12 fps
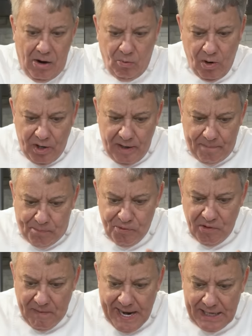We're going to
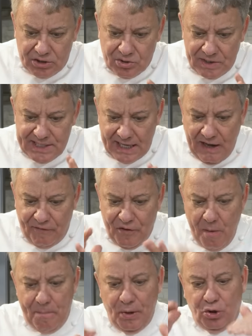puree. So it's like if
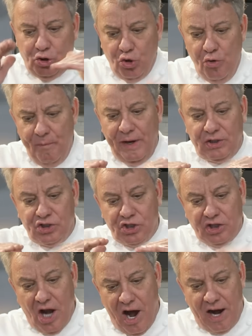you put too much
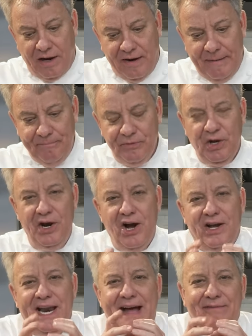stock, you're
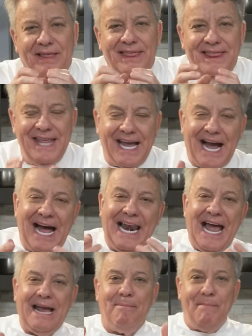not going to have a thick. I
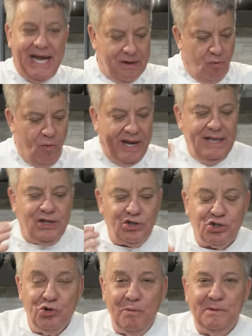like my winter
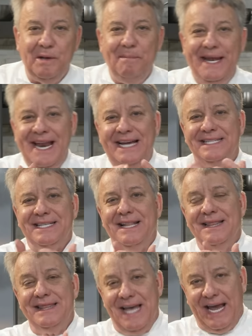soup to be nice
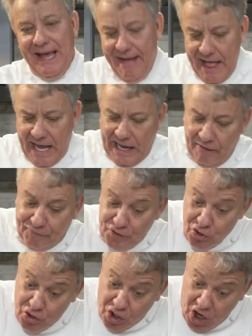and thick. If
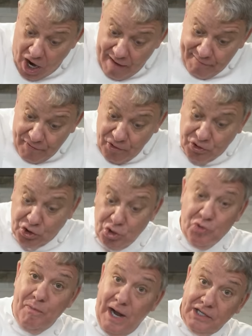you cover
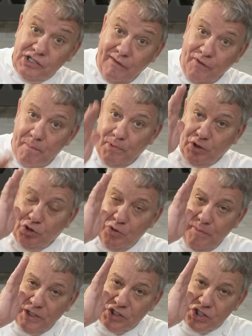too much, if you put too
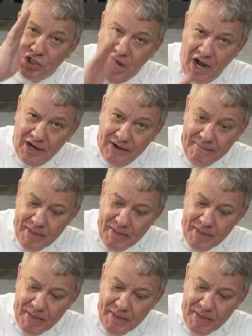much stock,